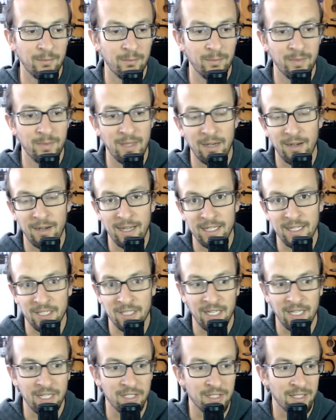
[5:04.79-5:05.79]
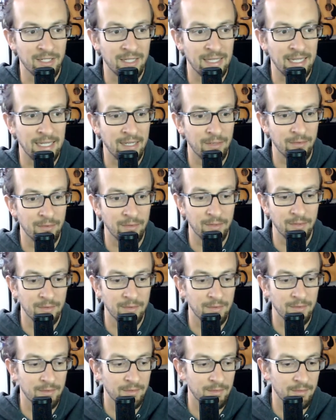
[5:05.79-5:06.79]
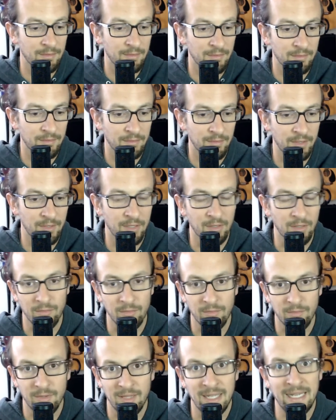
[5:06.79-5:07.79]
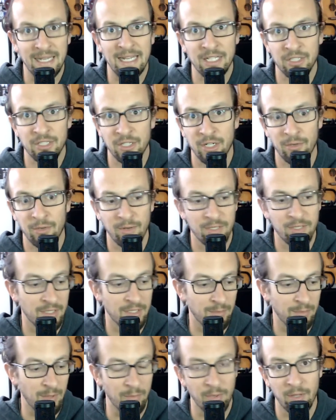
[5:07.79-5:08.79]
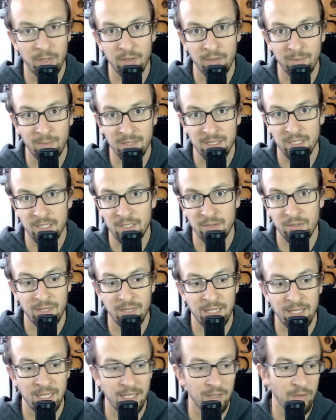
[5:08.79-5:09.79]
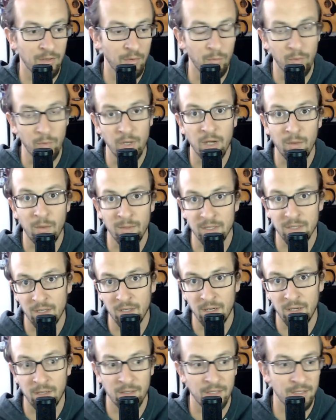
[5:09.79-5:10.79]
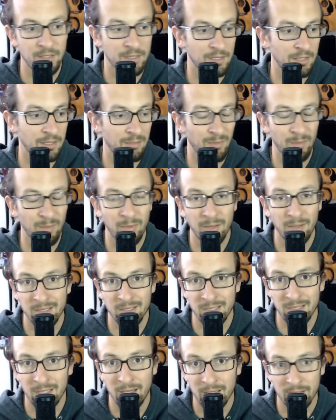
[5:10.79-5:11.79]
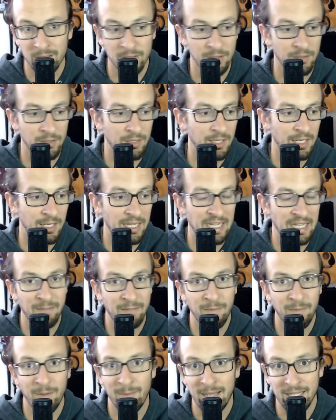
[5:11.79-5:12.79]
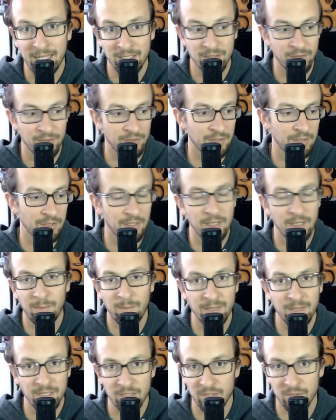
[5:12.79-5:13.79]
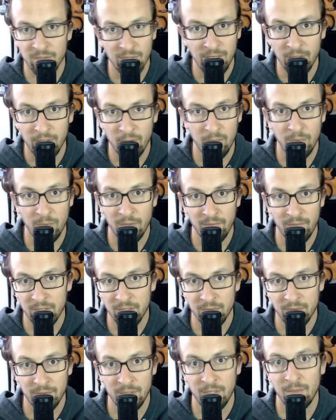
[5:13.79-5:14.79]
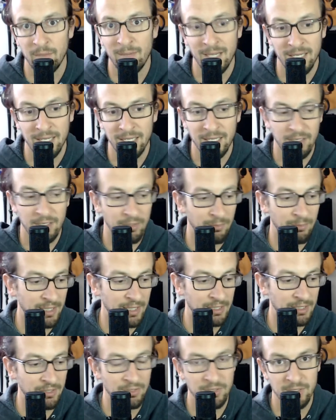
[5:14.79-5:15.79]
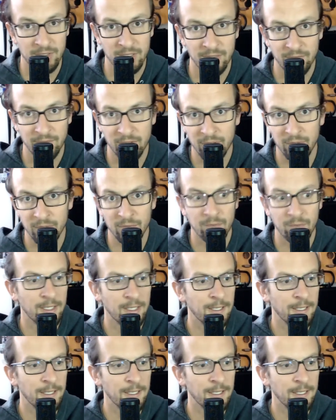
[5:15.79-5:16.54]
their education allowed, you know, the next generation, my brother, my sister, and I, we all went to college. My brother's a doctor. I have my master's. My sister, I know, will eventually go back and get her master's and stuff too.